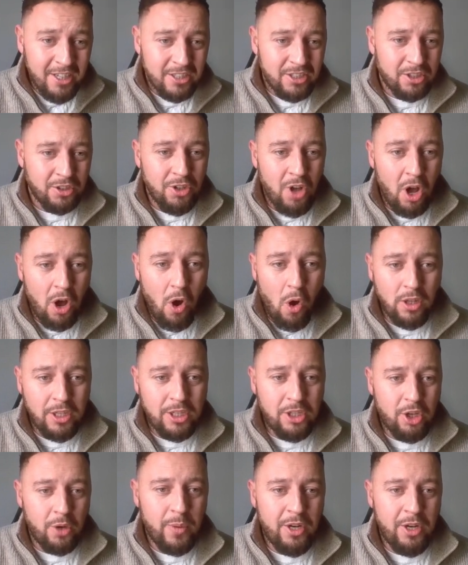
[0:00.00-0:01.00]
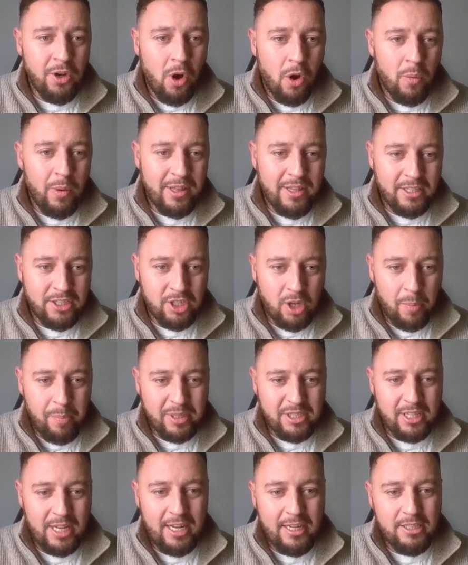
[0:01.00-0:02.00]
So not only do we know when the top
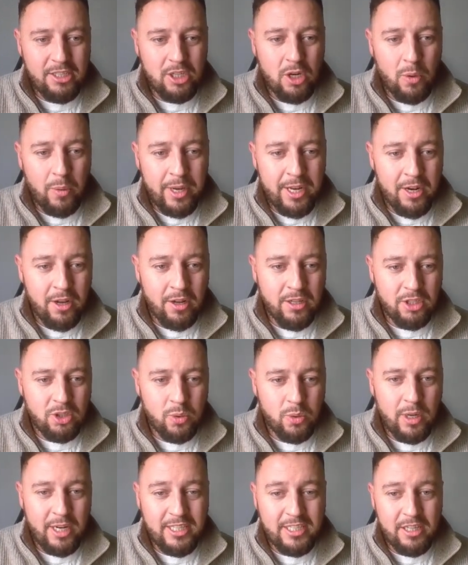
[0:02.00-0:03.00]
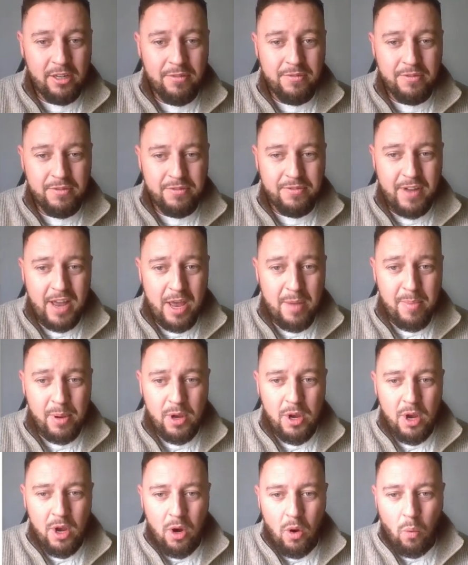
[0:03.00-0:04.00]
is likely to go in on the 27th of Feb,
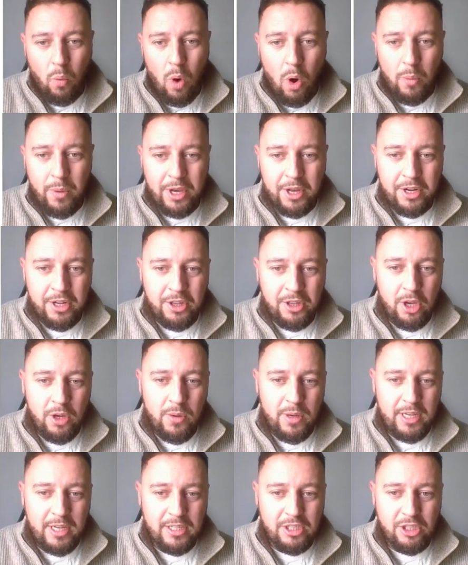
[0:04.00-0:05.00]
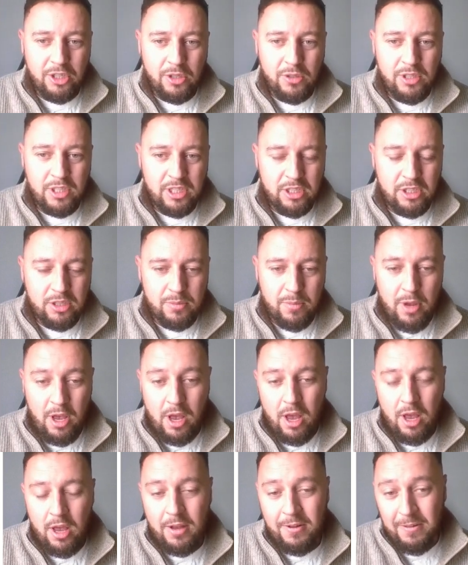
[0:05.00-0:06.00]
what we're going to do is use
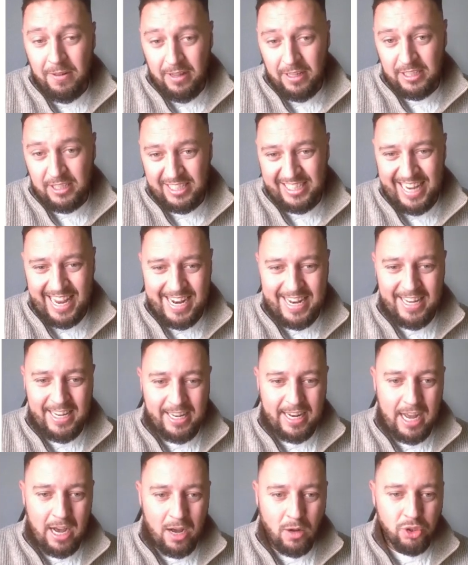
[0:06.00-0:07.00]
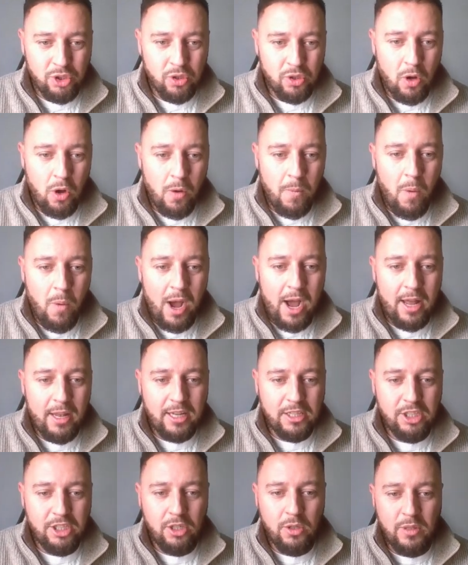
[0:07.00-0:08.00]
this technique now. So what I
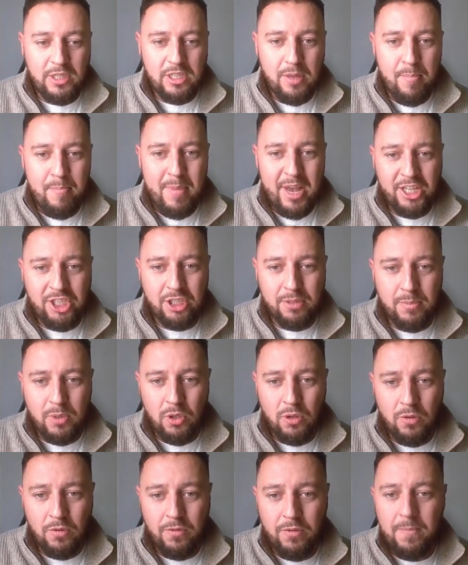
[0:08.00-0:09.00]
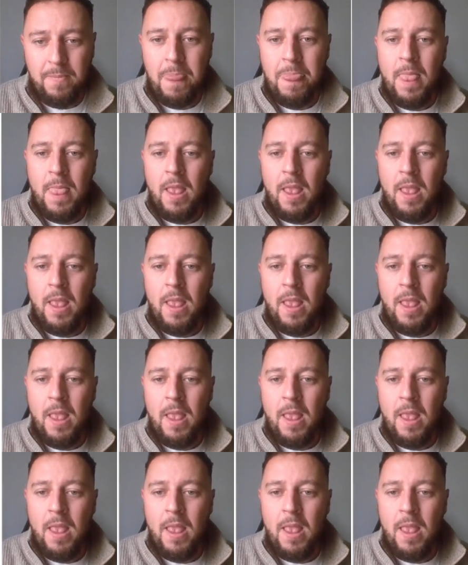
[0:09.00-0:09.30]
like to do is a measured move.